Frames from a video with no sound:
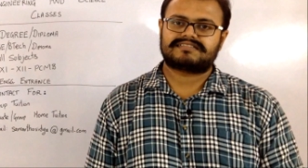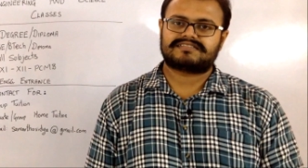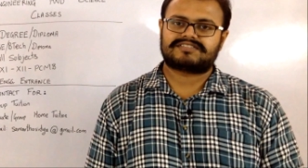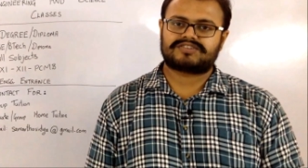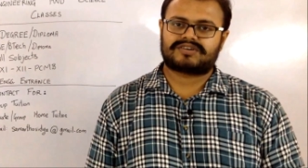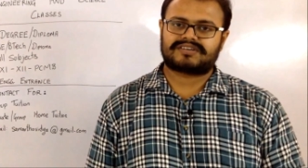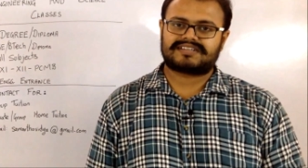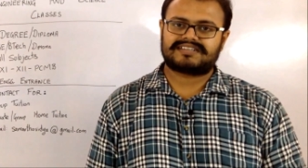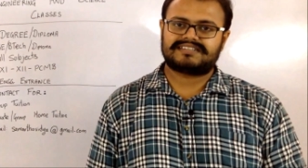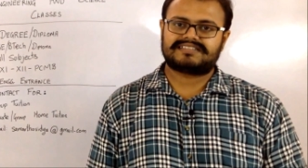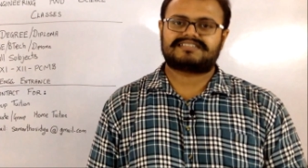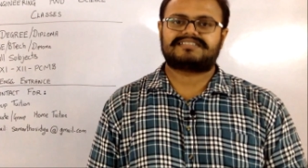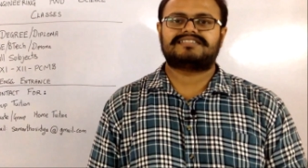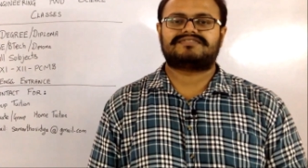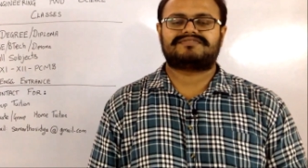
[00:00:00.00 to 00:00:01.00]

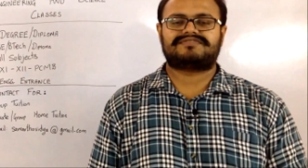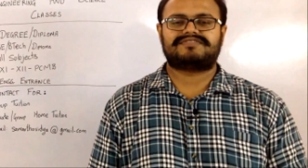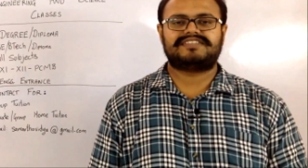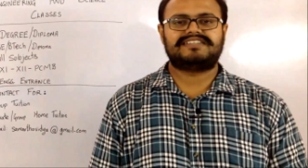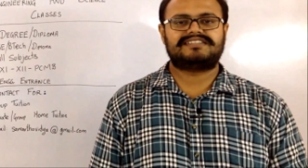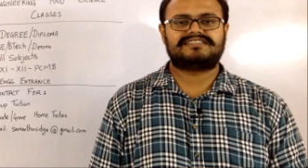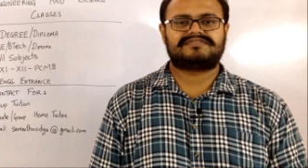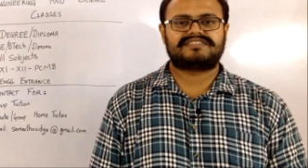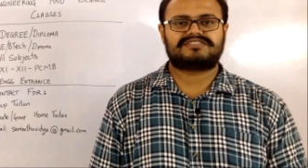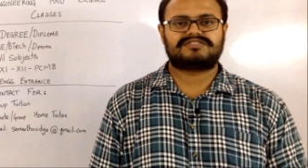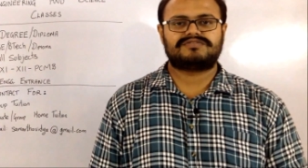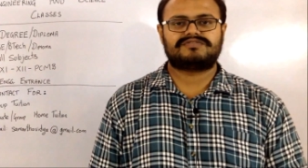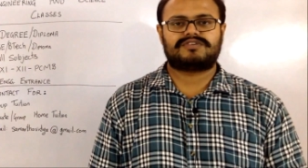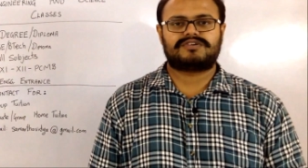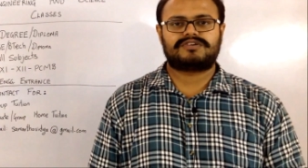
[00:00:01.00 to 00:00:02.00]
shortlist the fields which
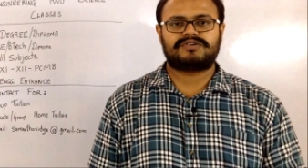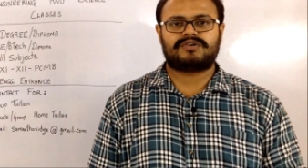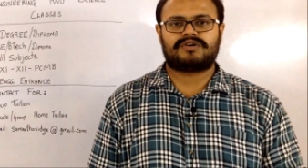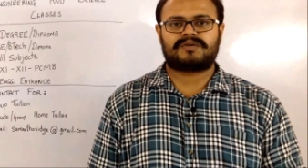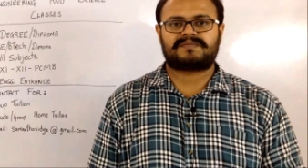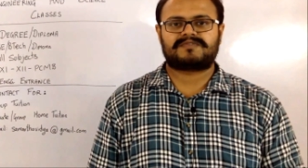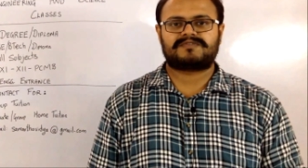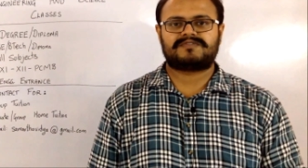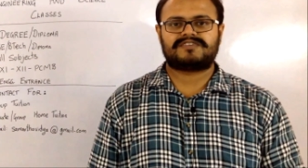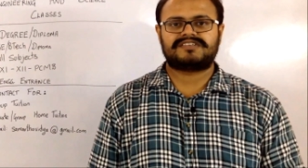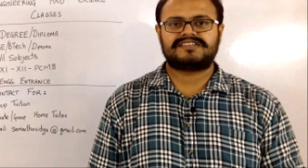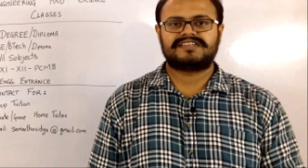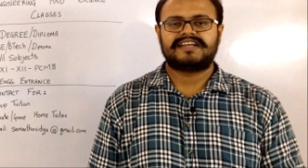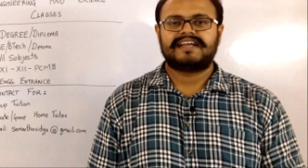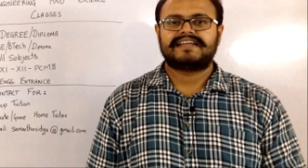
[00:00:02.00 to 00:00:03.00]
you want to opt
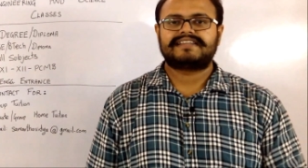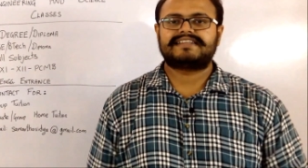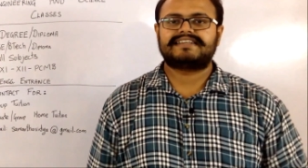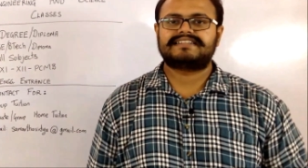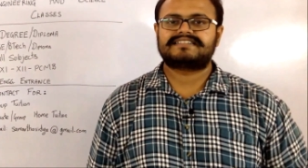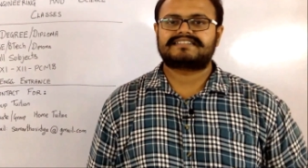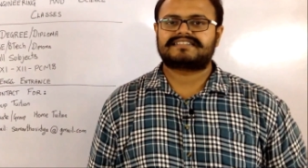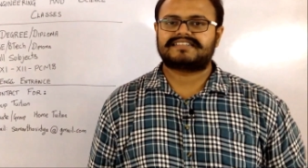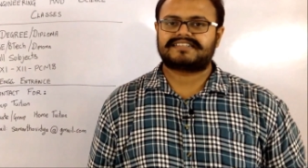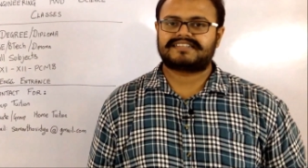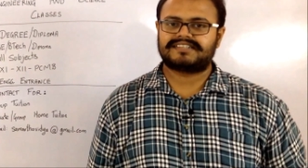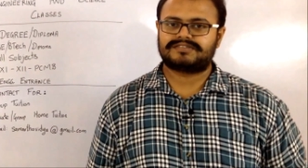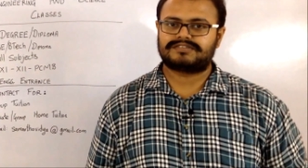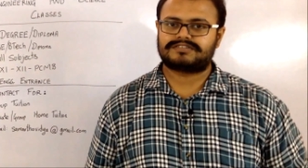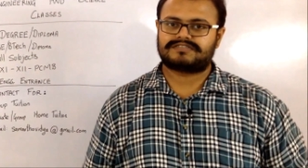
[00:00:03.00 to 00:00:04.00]
for, the
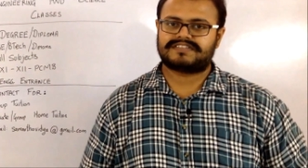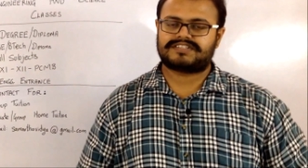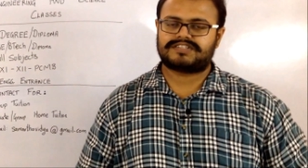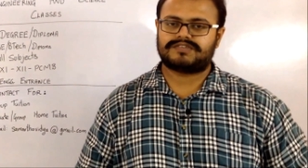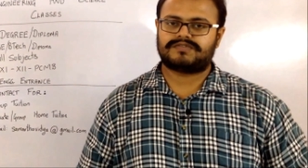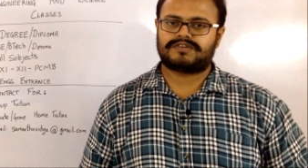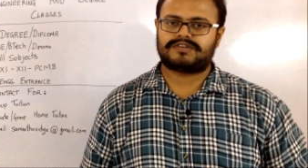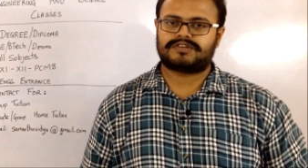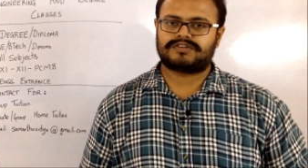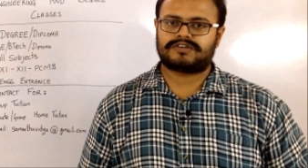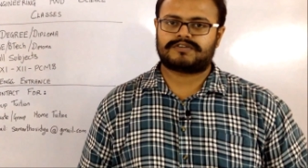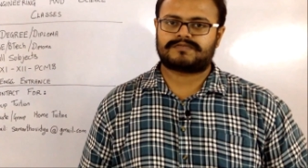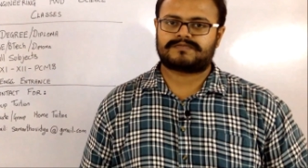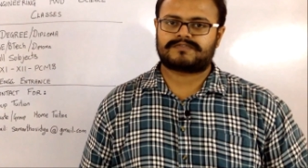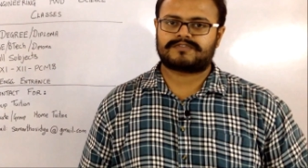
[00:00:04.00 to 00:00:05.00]
institutes which you want to
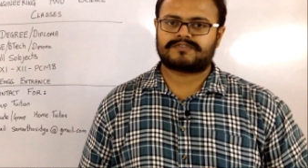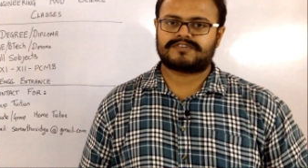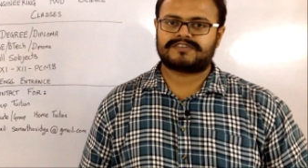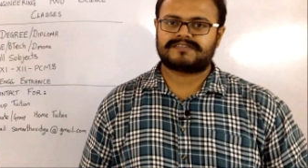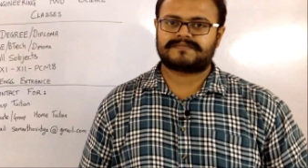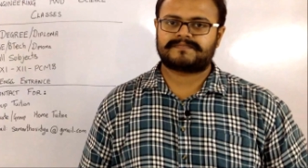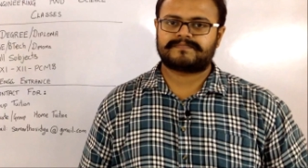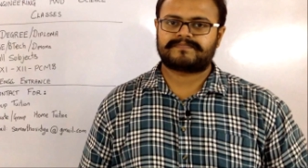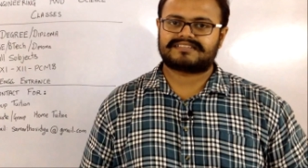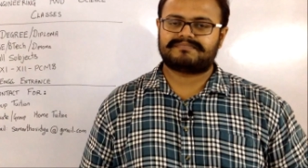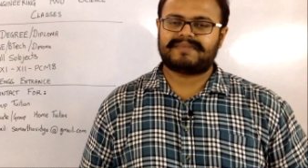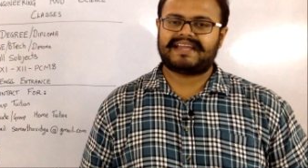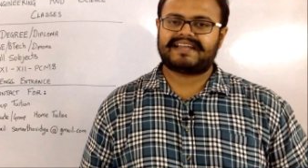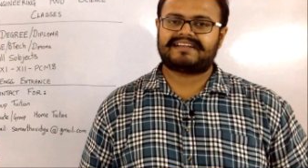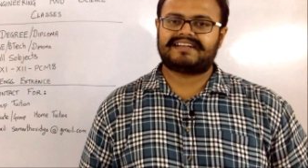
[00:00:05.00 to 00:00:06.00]
opt for,
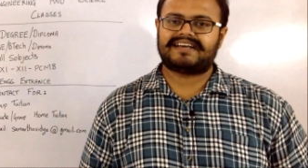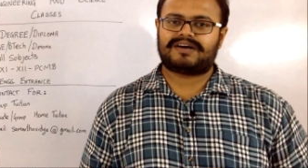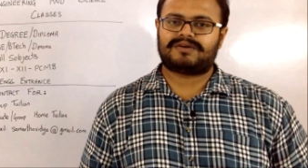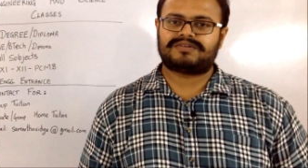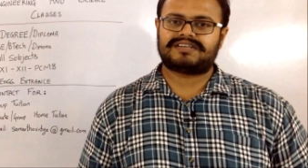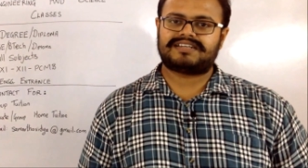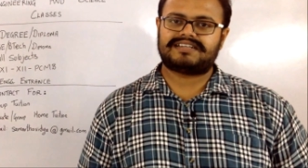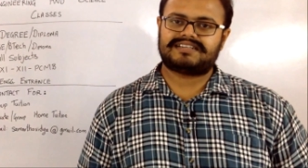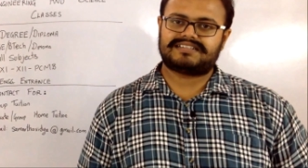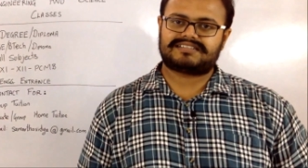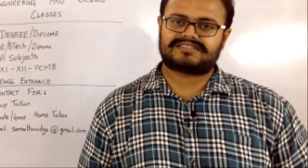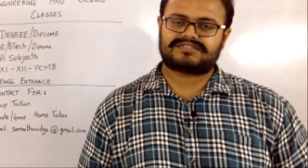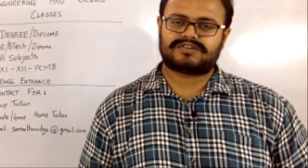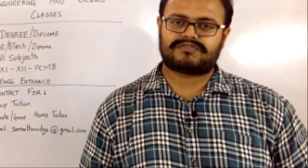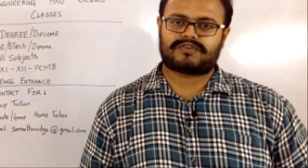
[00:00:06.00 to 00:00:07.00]
make down a
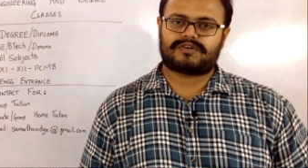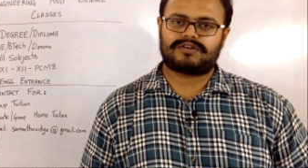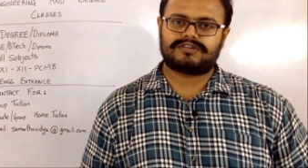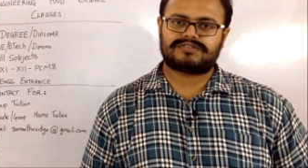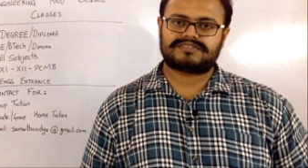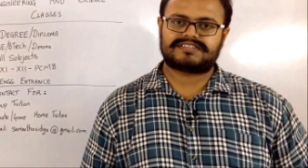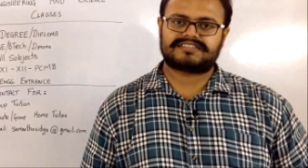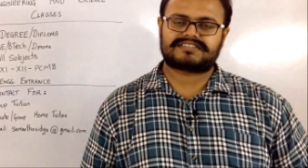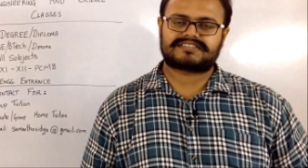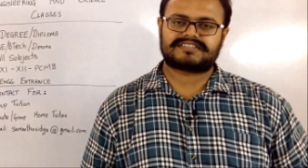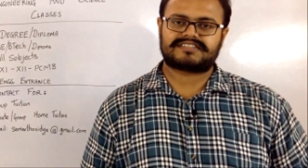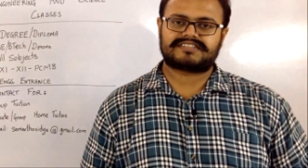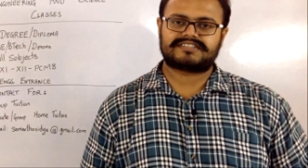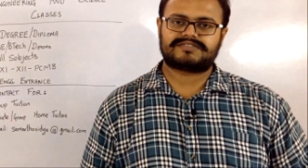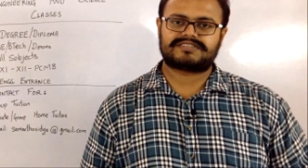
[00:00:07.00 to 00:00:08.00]
list of all those
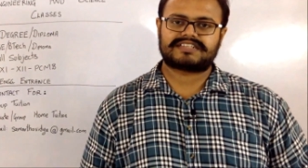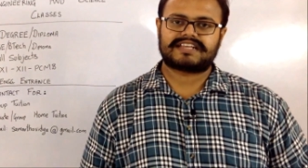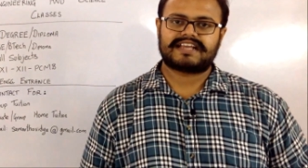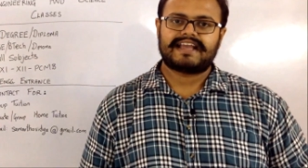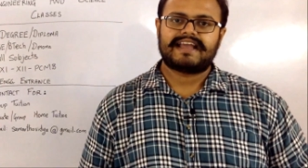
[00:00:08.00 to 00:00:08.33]
institutes